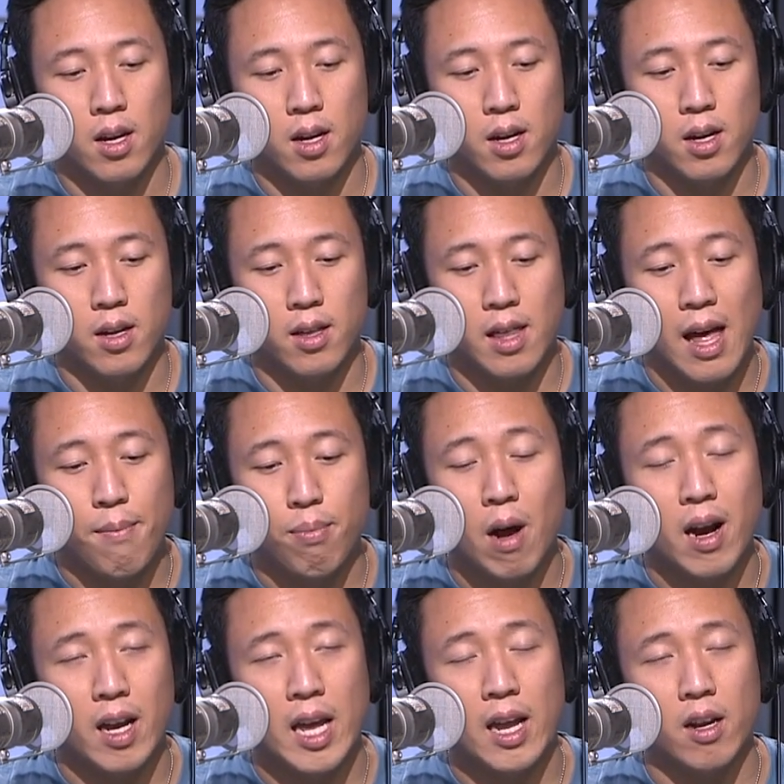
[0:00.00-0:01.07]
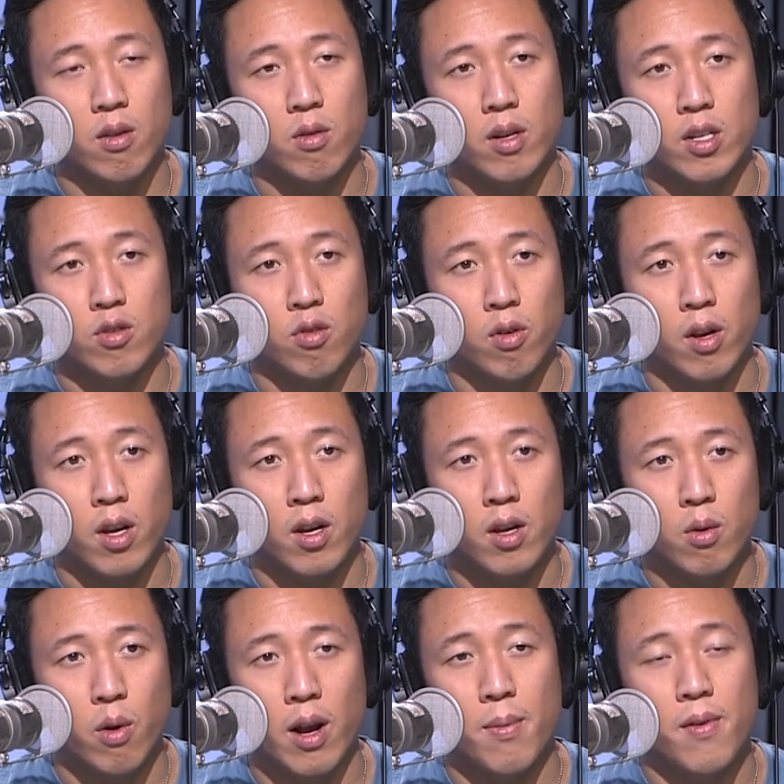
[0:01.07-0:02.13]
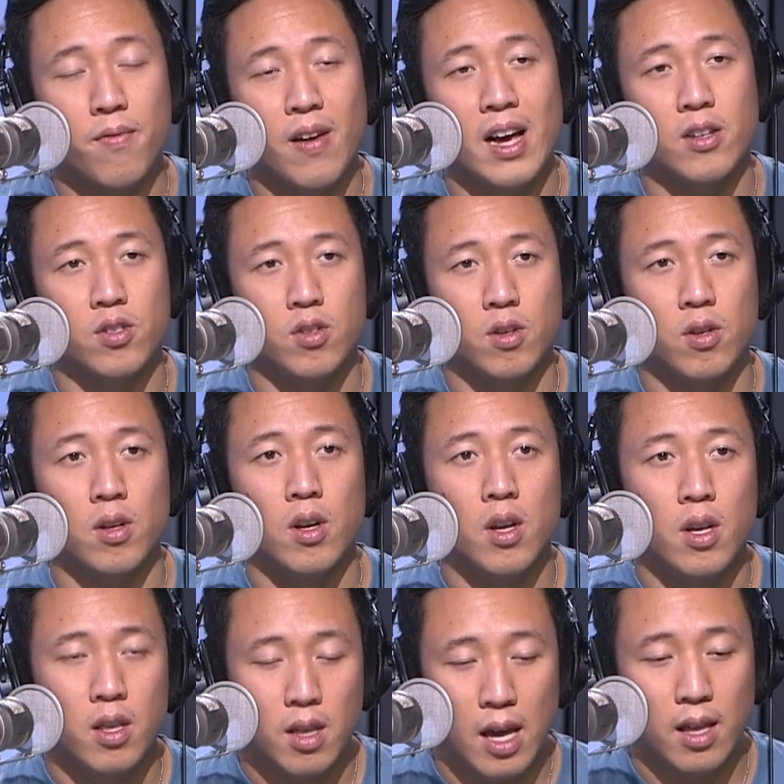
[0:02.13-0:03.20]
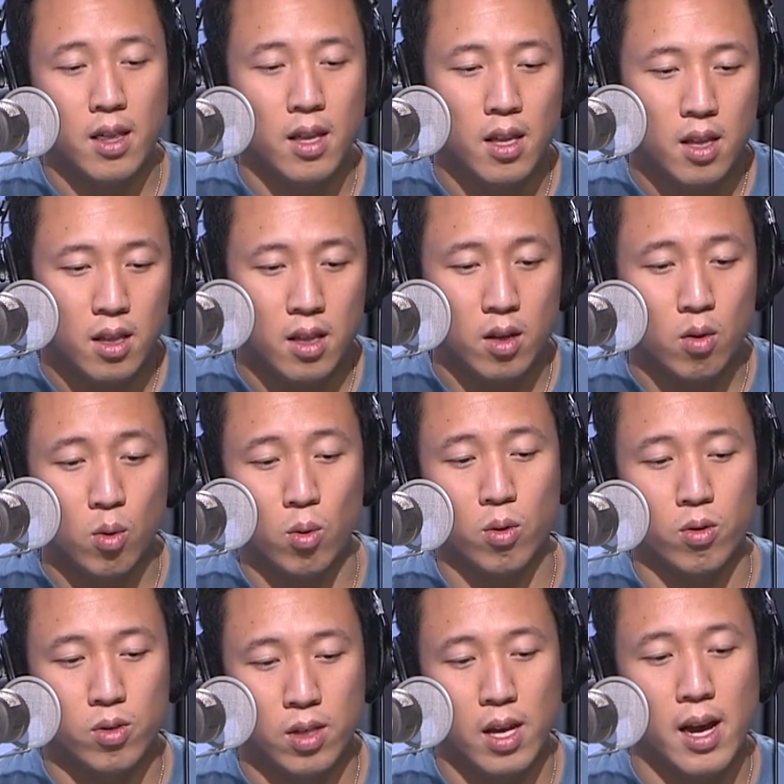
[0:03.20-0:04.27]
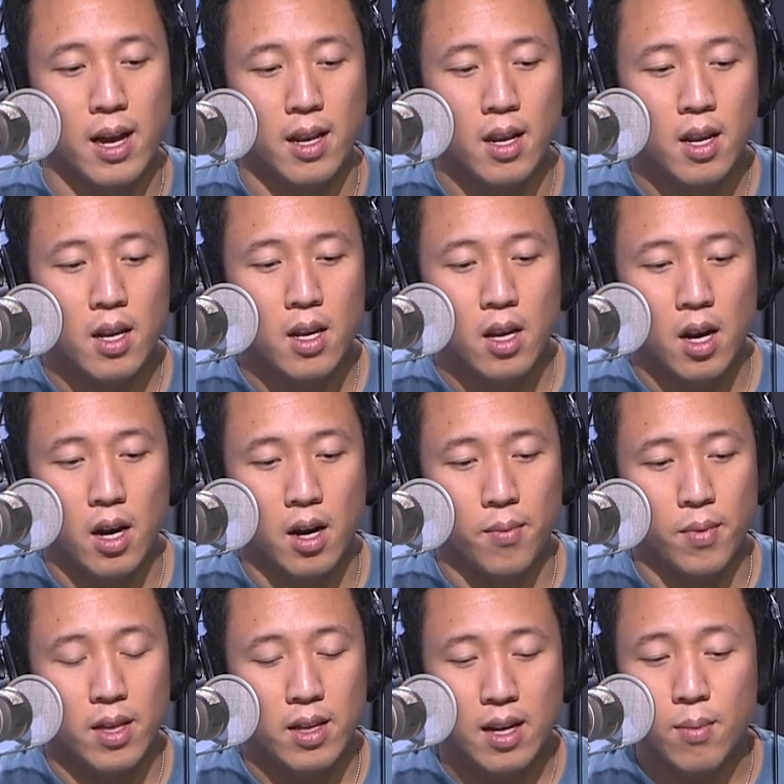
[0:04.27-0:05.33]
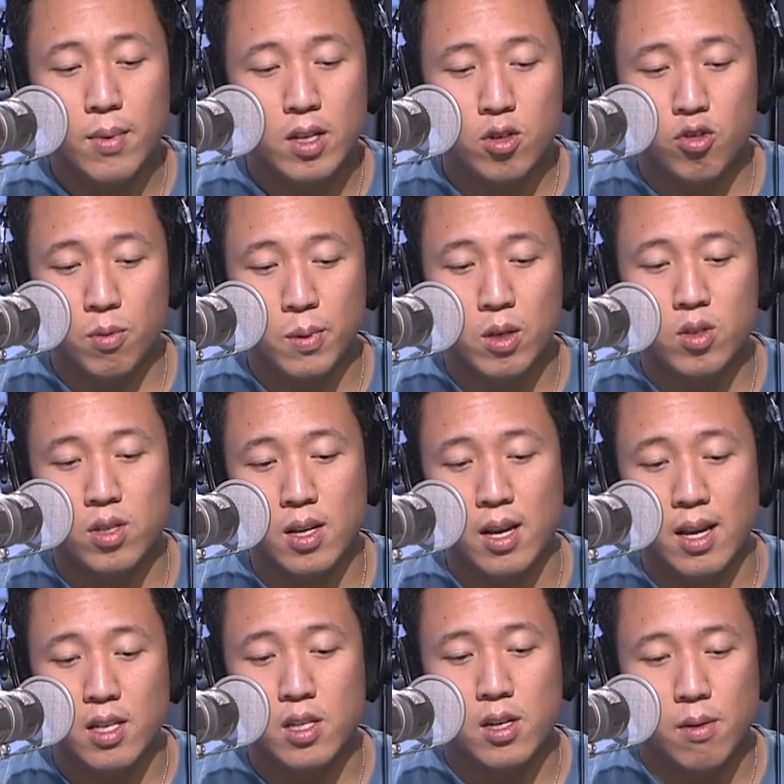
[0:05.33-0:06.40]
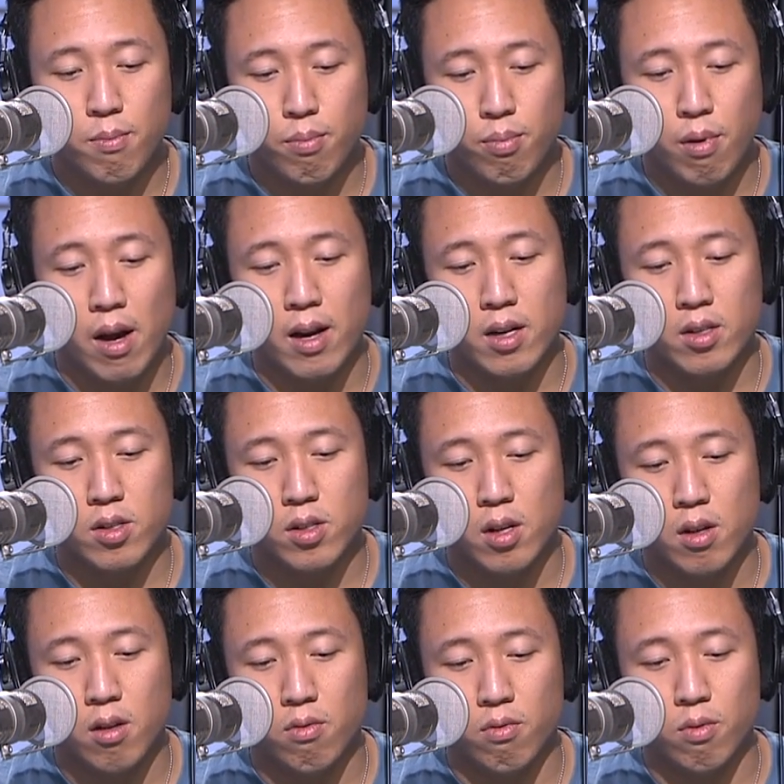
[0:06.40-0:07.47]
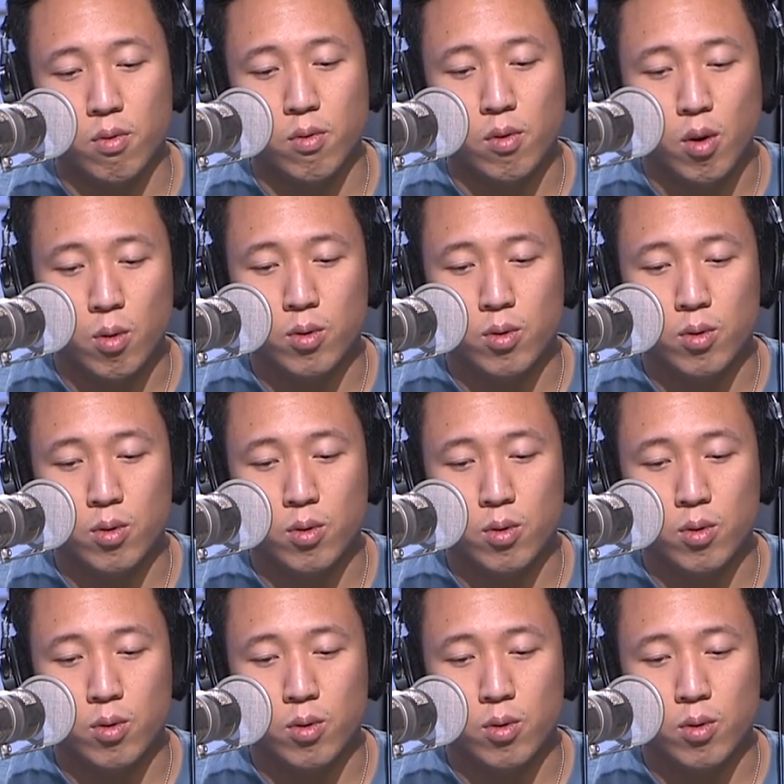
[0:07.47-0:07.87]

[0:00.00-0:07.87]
That product category is growing quite a bit faster than the coolers line. And the company distributes its products through